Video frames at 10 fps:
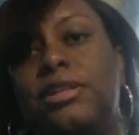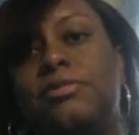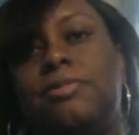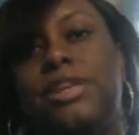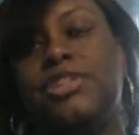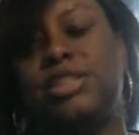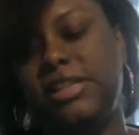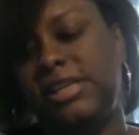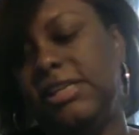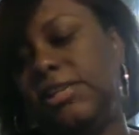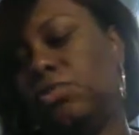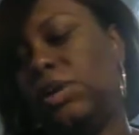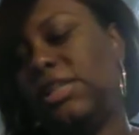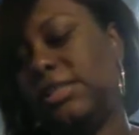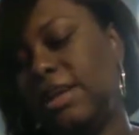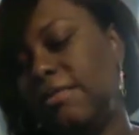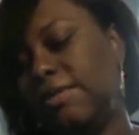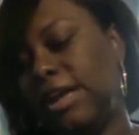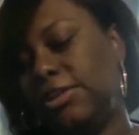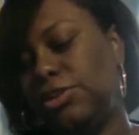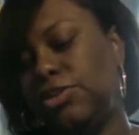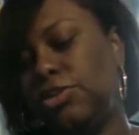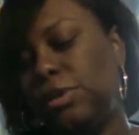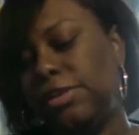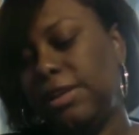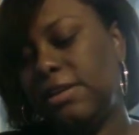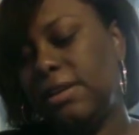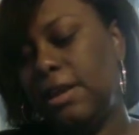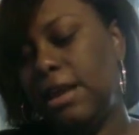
to mention is What's Love Got to Do with It?